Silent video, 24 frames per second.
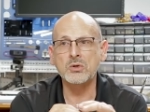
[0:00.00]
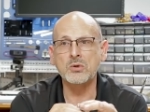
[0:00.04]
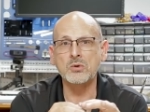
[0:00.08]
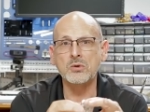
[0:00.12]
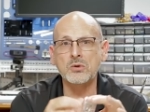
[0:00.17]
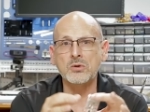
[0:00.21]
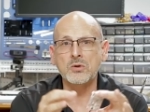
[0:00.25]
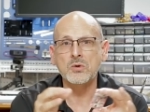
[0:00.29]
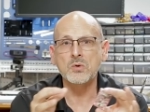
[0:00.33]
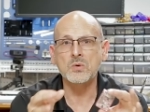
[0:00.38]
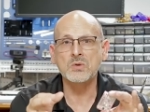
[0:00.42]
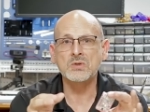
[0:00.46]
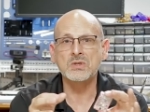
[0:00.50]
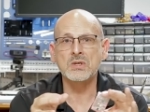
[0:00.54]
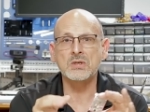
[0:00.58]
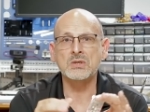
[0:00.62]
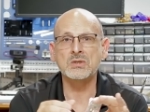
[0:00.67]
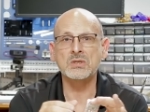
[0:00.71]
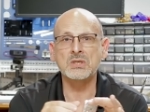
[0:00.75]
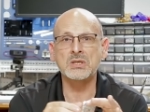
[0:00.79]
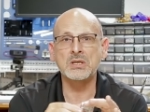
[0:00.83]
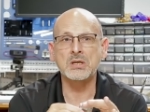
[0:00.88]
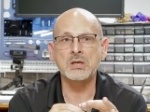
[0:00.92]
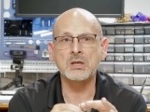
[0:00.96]
you use
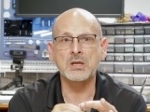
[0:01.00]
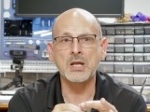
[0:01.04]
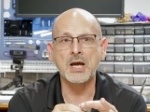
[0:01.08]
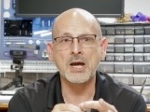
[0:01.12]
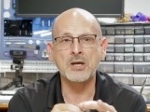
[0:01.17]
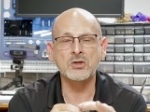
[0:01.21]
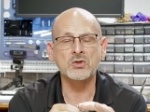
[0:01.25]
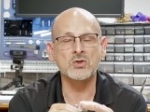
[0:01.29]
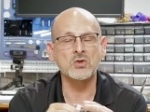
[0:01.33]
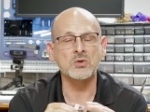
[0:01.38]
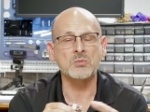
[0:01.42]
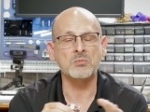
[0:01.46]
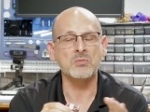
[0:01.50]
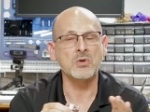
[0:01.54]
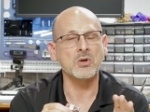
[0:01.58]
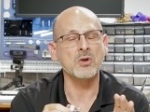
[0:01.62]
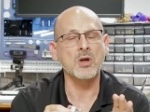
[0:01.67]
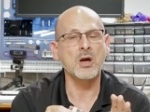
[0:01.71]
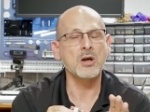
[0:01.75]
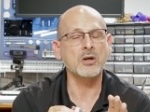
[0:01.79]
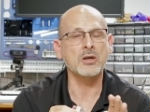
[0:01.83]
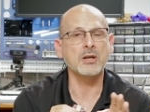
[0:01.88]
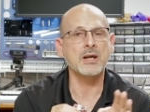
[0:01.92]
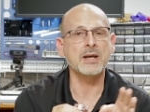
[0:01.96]
this in the classroom. You're
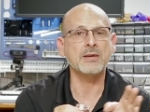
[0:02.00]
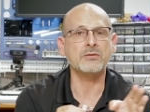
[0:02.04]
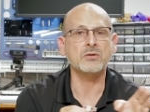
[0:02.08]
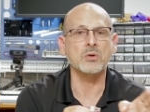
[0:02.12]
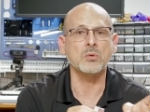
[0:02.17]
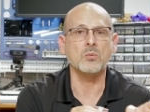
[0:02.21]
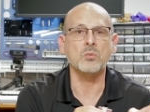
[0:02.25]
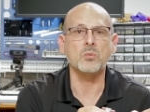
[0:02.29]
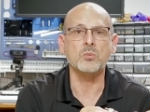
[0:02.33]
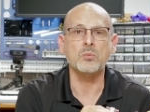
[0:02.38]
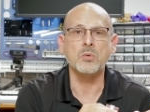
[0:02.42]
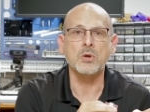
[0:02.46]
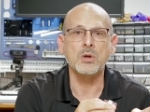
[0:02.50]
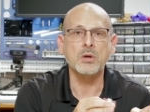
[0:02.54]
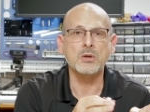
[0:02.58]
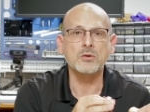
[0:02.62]
not going to have to